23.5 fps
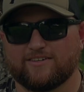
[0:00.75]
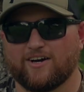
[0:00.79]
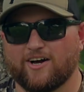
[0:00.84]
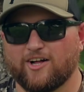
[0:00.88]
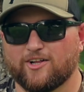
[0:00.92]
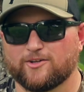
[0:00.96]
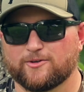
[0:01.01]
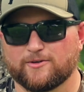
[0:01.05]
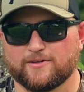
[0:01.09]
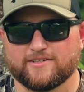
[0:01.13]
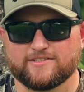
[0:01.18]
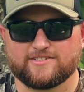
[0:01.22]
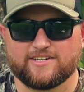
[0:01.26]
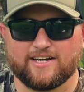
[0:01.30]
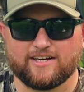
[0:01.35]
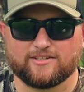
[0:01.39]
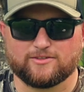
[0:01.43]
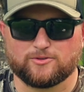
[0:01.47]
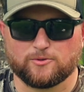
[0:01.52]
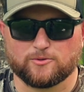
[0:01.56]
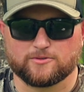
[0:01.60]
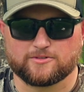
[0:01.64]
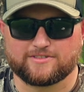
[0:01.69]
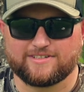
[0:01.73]
Hollow Ridge
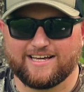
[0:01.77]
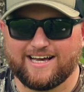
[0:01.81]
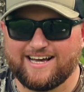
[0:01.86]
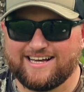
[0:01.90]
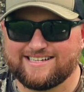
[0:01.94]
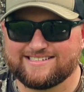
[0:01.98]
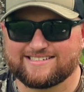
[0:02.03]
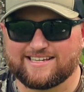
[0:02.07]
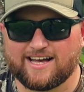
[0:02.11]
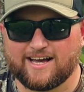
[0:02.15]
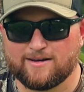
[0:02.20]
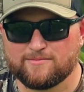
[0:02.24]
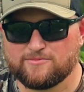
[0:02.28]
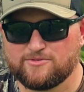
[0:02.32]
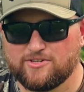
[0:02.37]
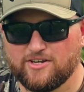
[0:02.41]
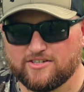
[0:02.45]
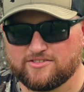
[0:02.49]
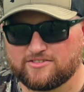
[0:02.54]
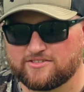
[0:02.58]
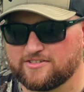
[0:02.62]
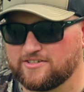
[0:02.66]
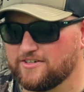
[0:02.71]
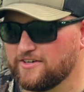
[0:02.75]
Outdoors, guys. I'm
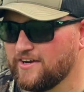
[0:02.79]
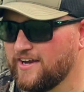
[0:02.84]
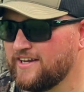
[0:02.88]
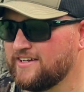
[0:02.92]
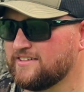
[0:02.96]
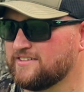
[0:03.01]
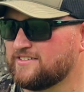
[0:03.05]
Justin Green,